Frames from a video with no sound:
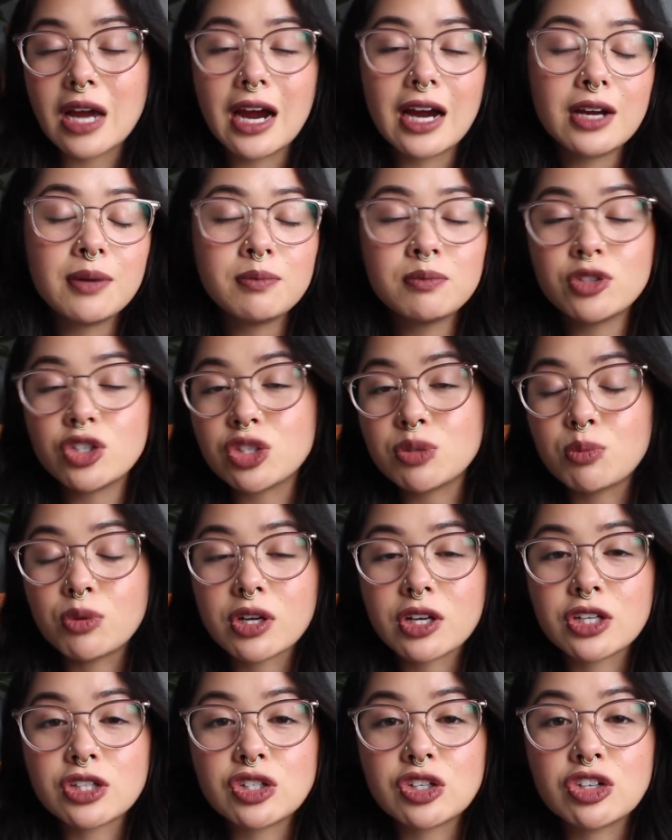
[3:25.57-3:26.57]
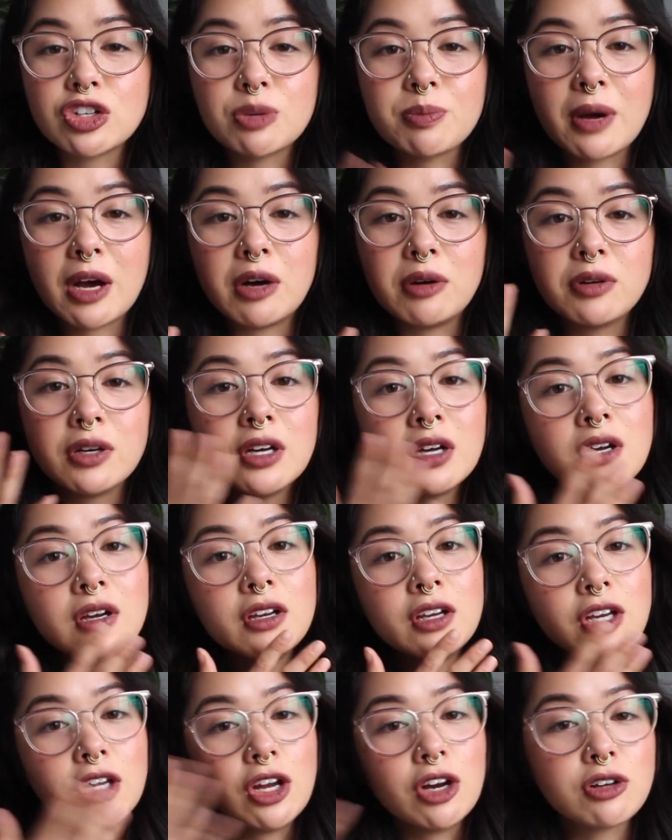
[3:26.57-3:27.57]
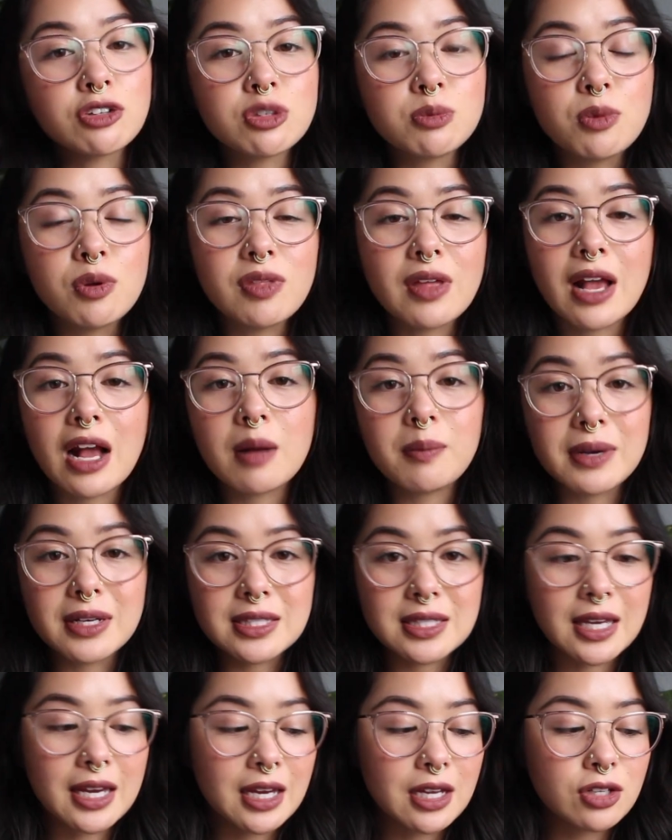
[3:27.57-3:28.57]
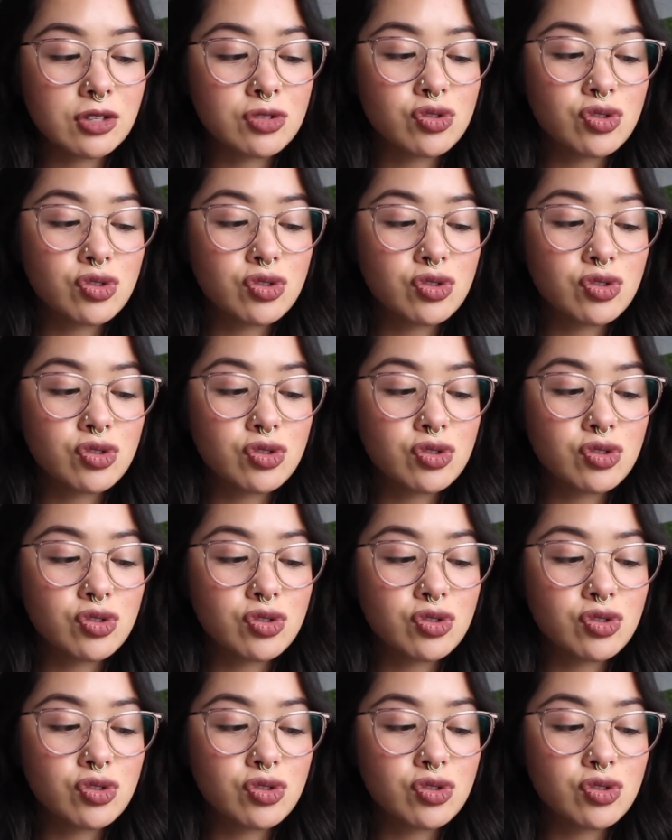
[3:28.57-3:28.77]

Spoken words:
I'm just more concerned about, you know, smoothing out my skin.